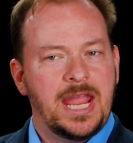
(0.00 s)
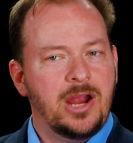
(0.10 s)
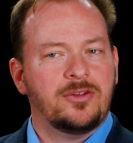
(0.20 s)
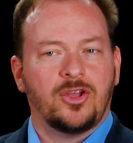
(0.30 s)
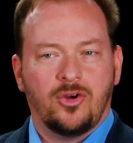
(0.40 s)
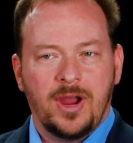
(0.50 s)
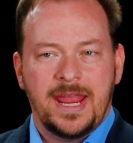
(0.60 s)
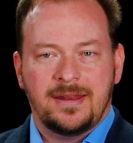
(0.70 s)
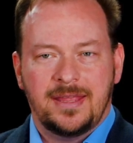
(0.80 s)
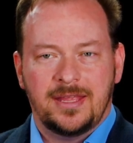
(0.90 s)
Herod the
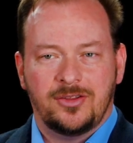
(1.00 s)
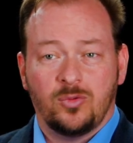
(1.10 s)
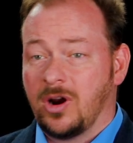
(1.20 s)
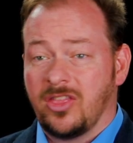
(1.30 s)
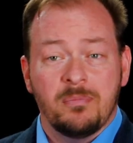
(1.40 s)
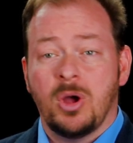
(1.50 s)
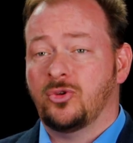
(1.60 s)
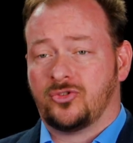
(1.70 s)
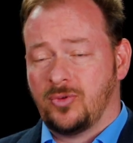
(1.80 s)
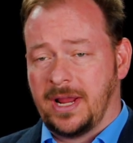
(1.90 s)
Great is one of the
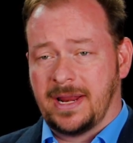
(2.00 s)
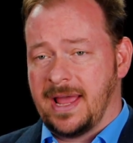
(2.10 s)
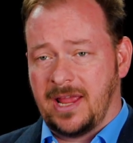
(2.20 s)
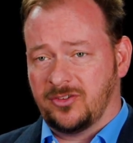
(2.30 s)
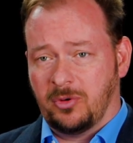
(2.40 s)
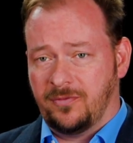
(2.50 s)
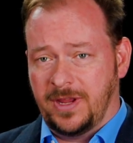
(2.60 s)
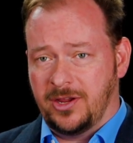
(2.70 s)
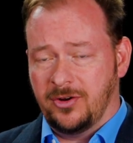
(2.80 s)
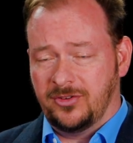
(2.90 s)
most recognizable
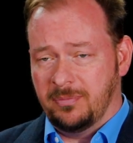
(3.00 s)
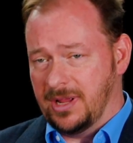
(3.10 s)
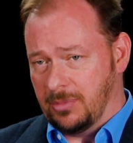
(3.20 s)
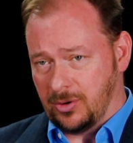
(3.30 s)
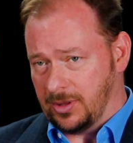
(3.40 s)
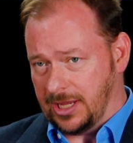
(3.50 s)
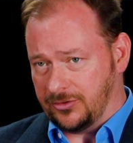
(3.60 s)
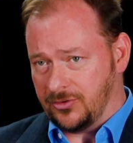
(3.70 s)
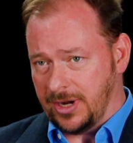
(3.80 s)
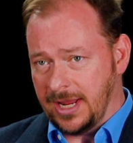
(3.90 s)
figures in biblical
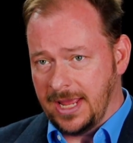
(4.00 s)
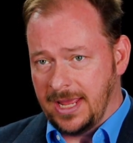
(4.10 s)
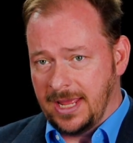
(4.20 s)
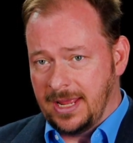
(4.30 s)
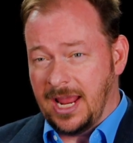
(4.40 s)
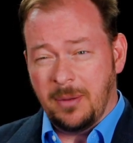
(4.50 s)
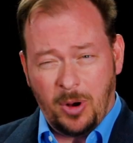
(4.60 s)
history, in